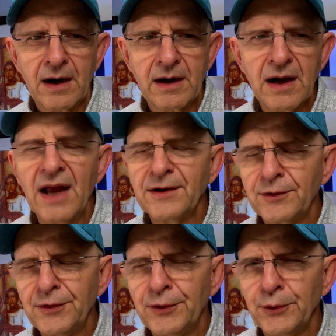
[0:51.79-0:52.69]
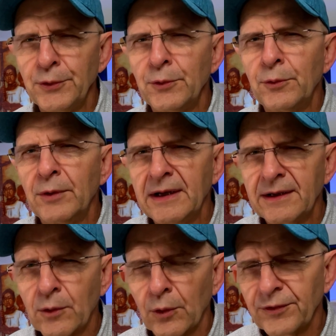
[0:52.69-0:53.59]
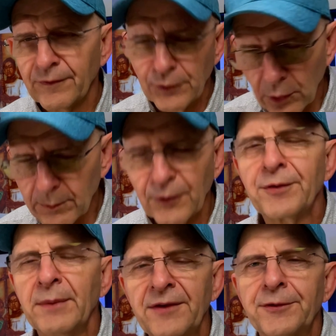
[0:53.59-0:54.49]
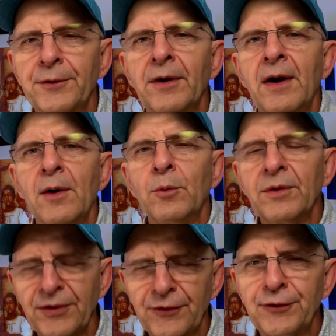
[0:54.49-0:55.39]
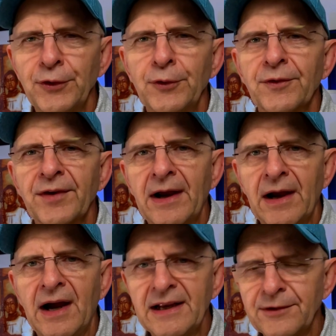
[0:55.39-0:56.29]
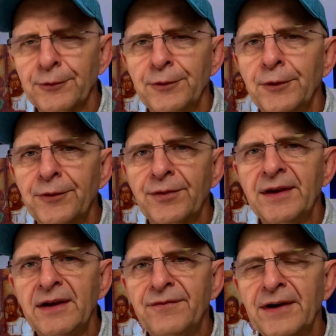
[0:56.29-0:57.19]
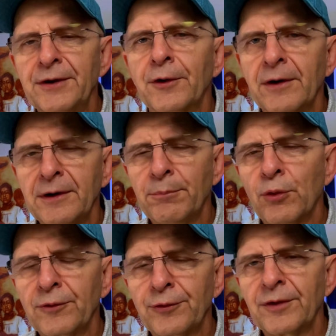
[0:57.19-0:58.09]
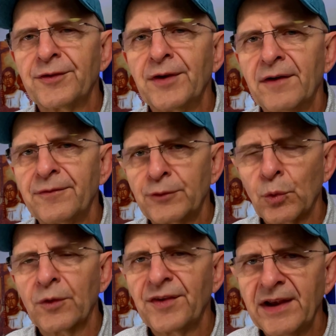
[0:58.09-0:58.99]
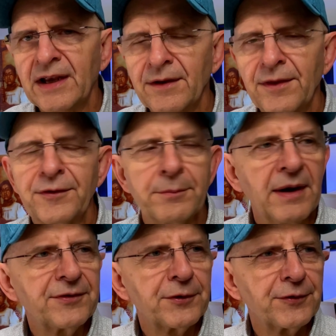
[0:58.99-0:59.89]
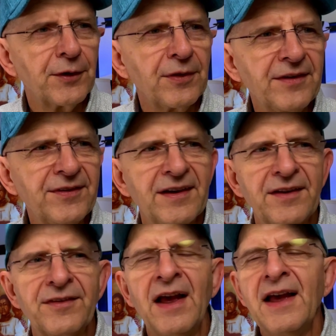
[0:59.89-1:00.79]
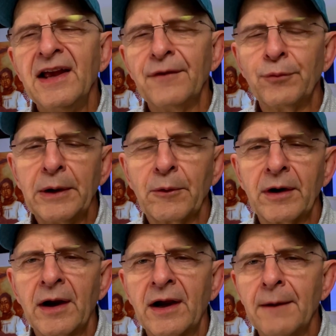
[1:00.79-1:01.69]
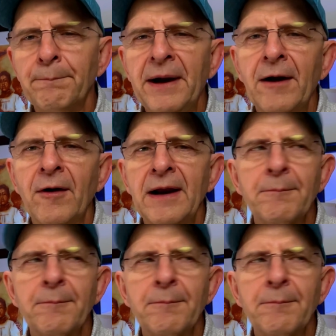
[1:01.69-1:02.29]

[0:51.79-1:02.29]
gotten to, in the course of a normal semester with the students. I introduce the figure and the portrait stuff towards the end of the semester. So this is, if we were comparing